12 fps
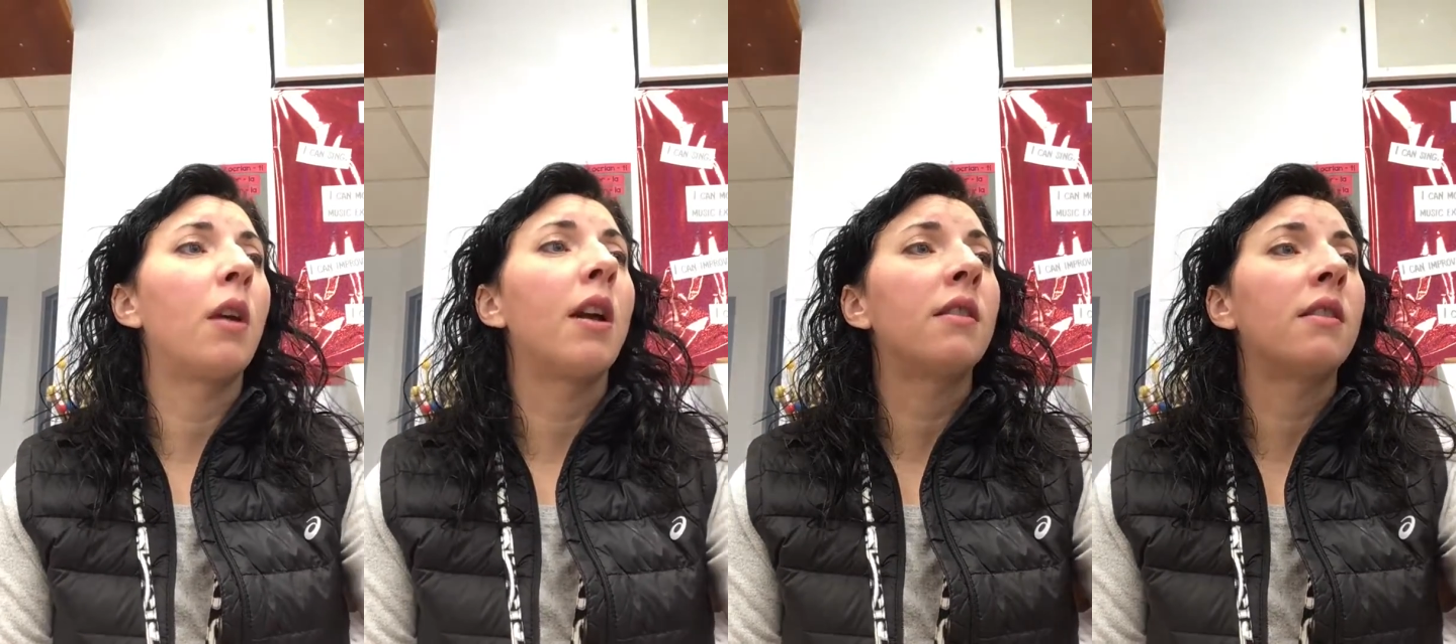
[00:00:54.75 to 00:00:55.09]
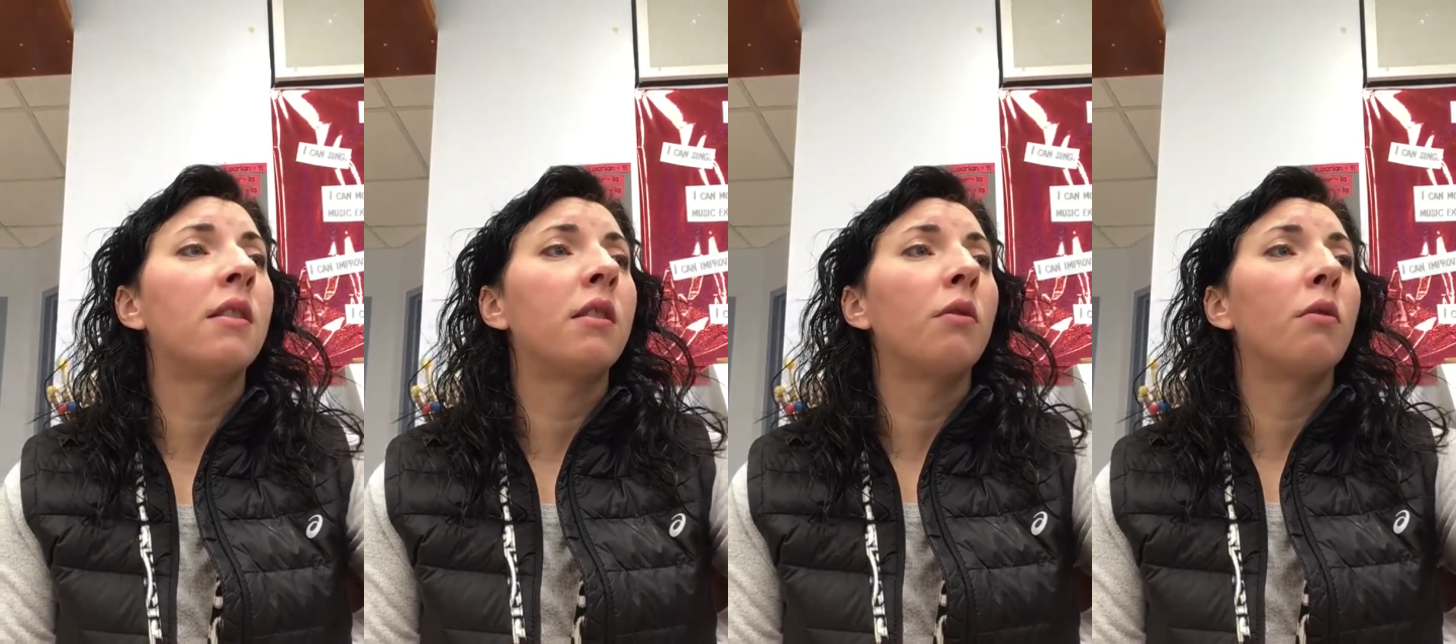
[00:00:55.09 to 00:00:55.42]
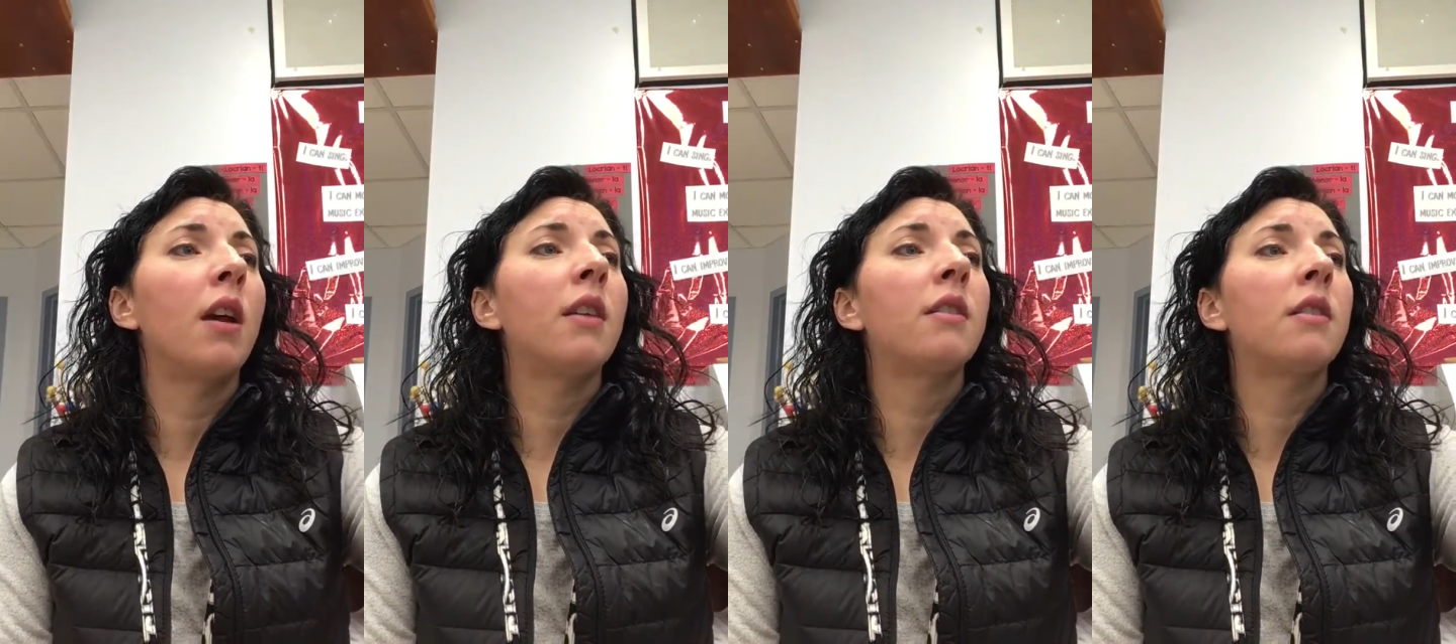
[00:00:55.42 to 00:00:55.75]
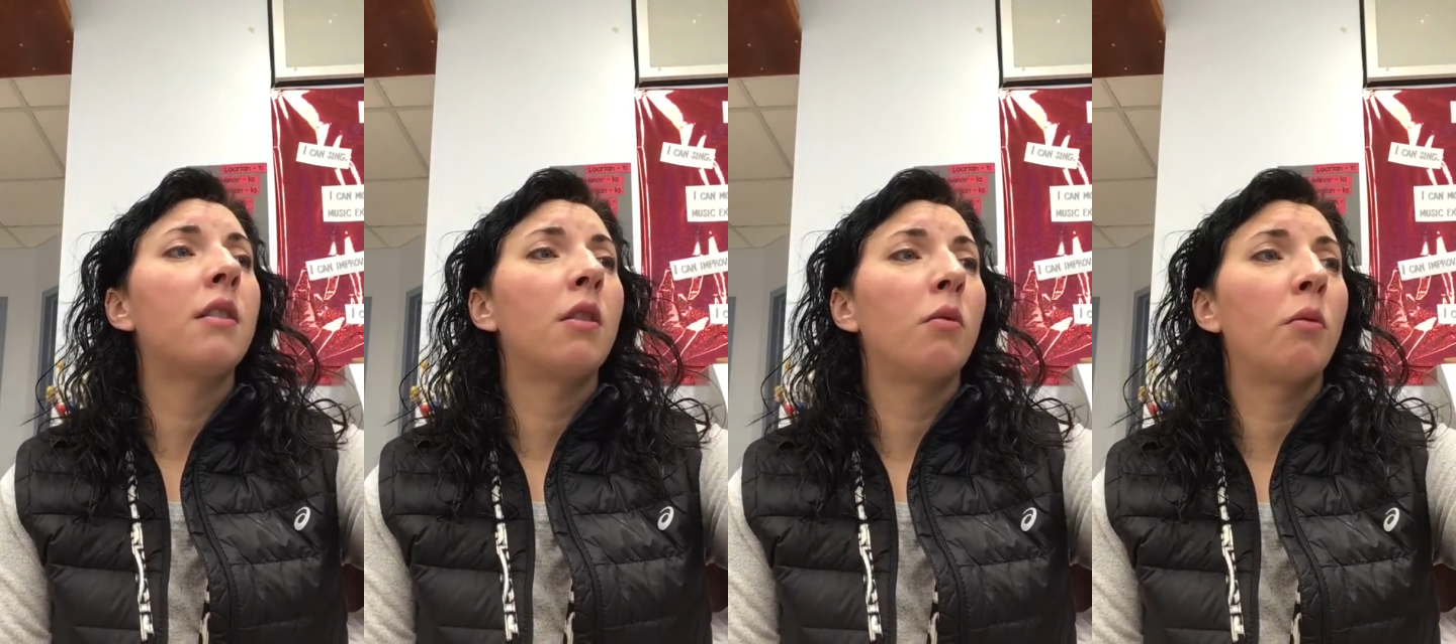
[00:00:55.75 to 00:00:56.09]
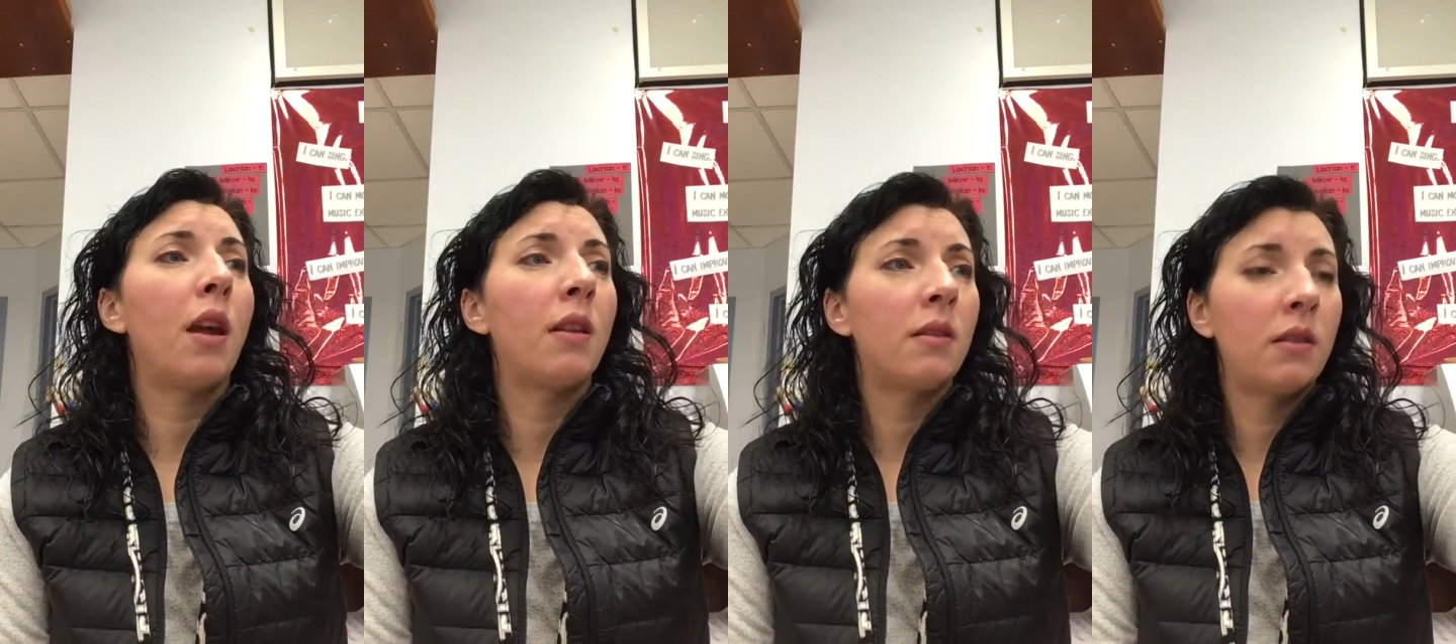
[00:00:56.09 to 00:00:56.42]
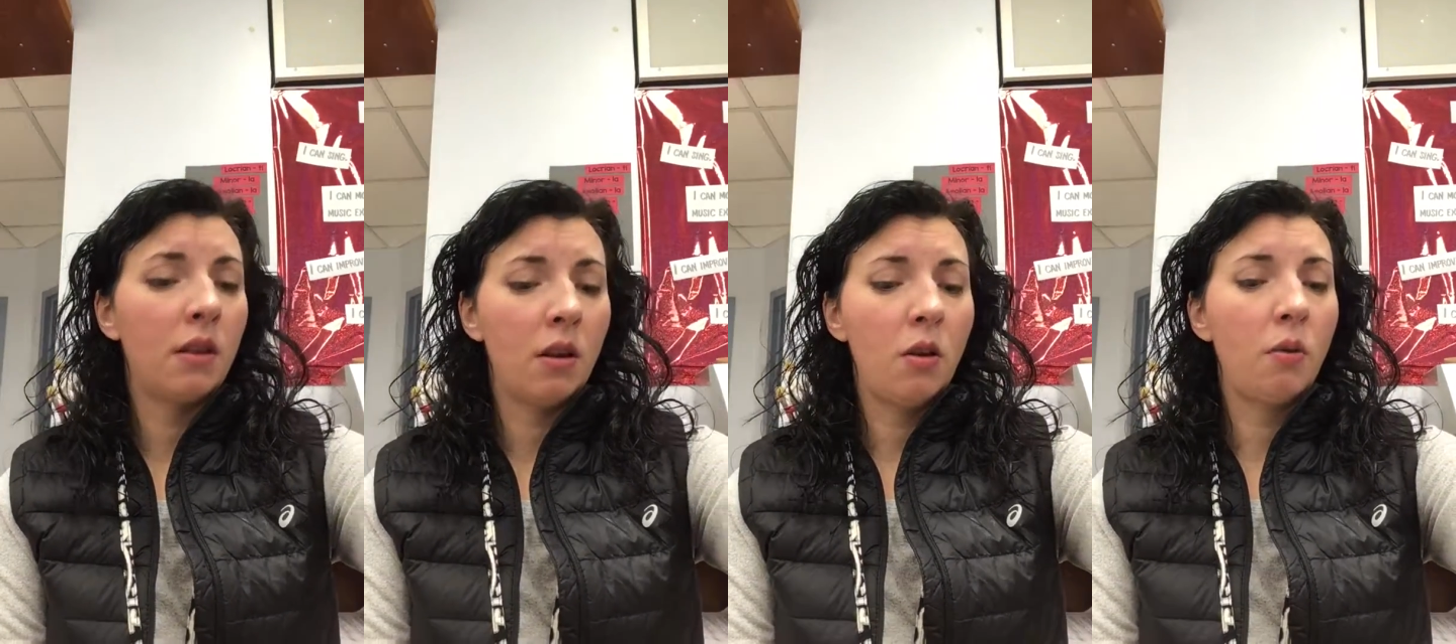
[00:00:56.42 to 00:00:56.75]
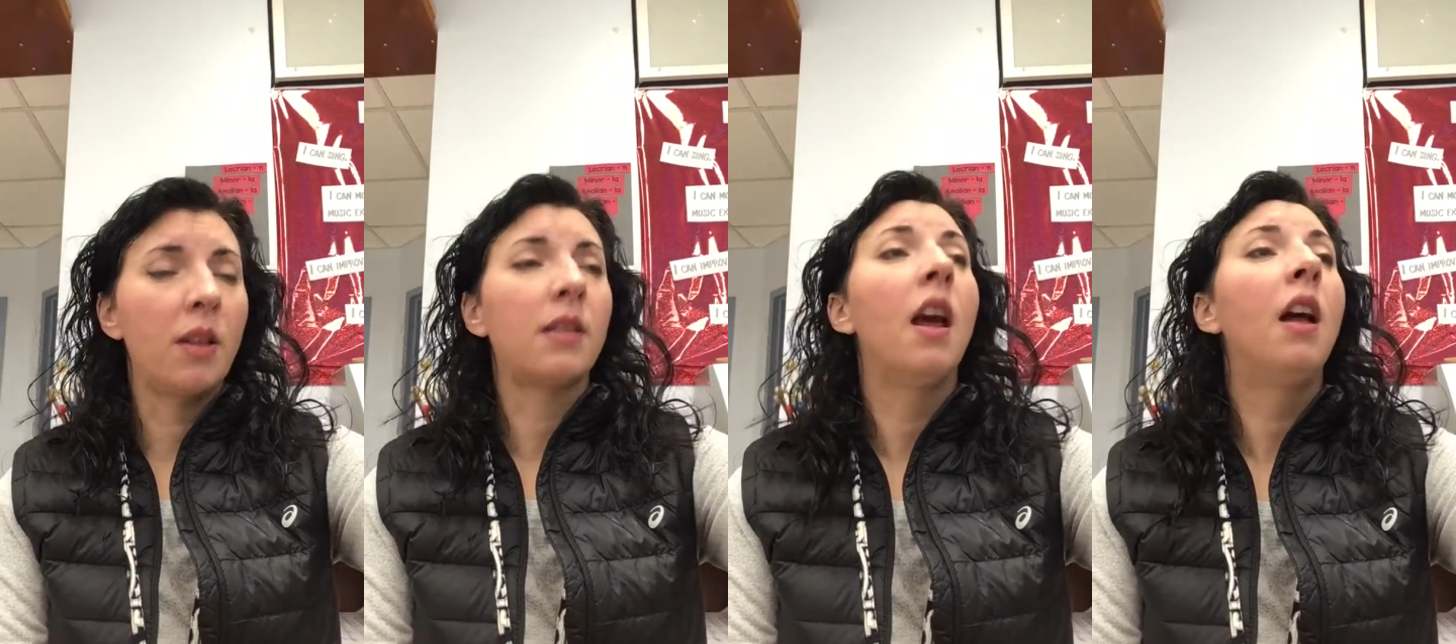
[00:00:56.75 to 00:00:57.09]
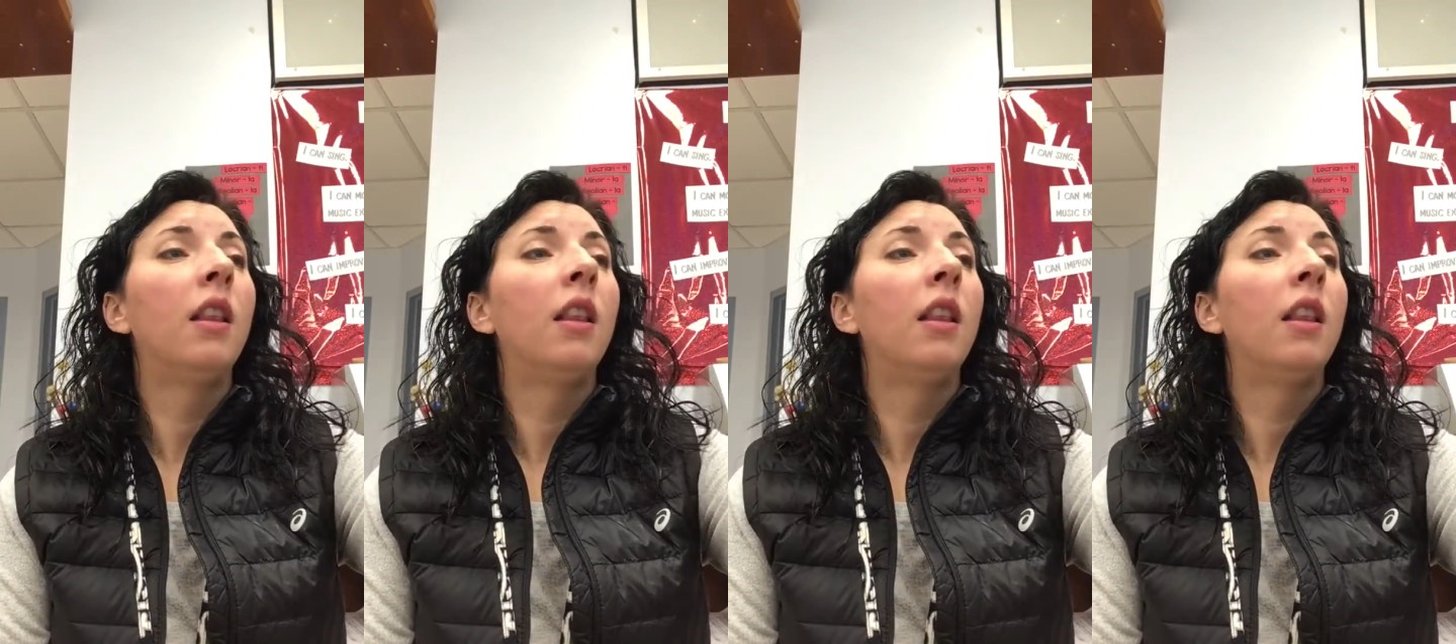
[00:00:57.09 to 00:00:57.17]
rest, rest, rest, rest.